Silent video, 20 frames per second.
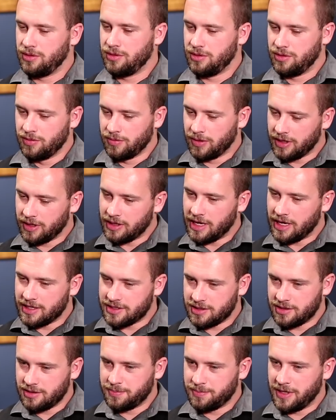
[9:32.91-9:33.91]
You're running
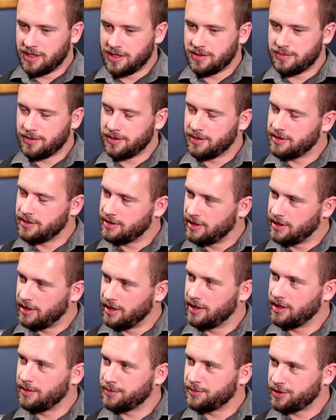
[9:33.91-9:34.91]
classes in the basement.
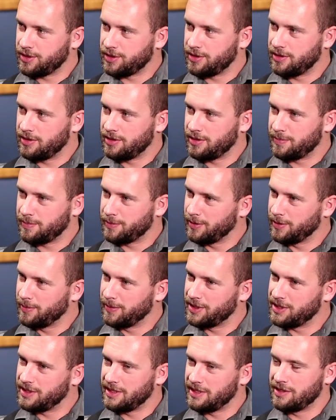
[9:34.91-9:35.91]
City comes, pretty
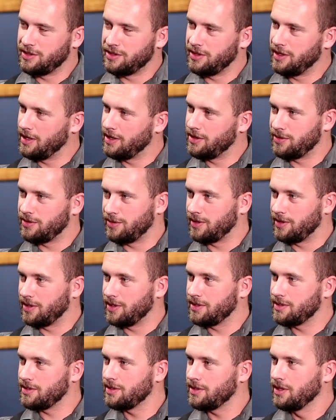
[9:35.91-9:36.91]
much says you can't do
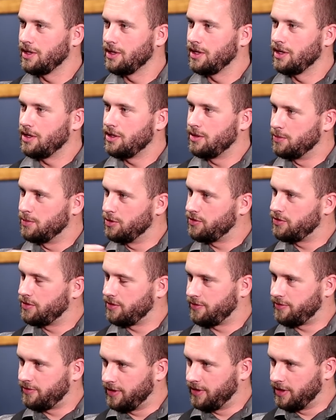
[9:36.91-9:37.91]
this. Yeah. You move to
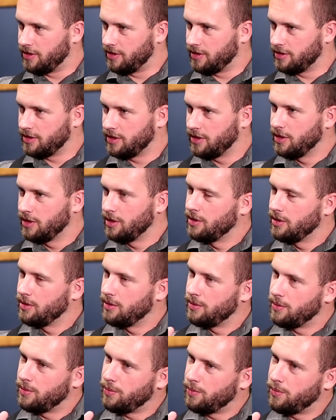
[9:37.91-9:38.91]
a field.
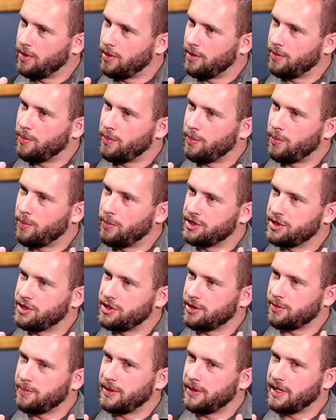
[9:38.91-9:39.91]
What was
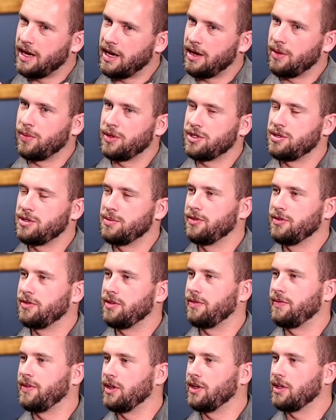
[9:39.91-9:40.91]
your plan once you moved
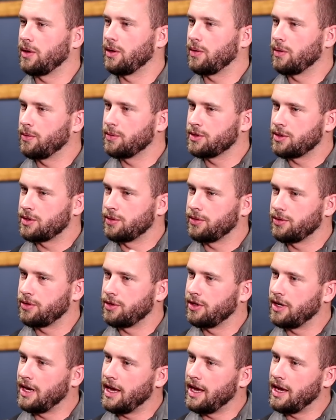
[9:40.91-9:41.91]
to the field? Like, what was going
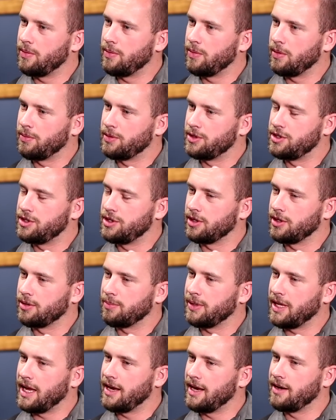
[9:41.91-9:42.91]
through your head? What was your
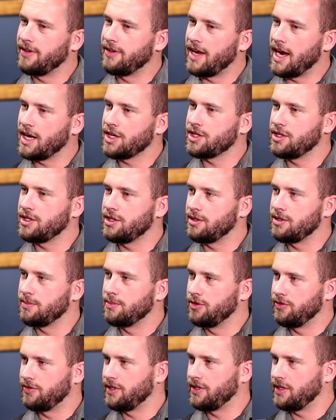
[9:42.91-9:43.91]
plan of action to
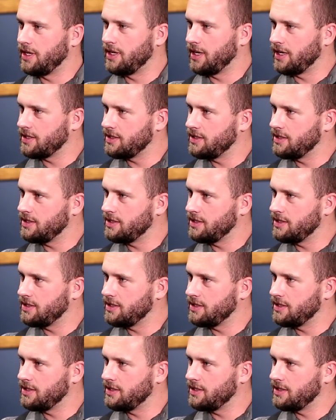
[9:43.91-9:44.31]
move to the next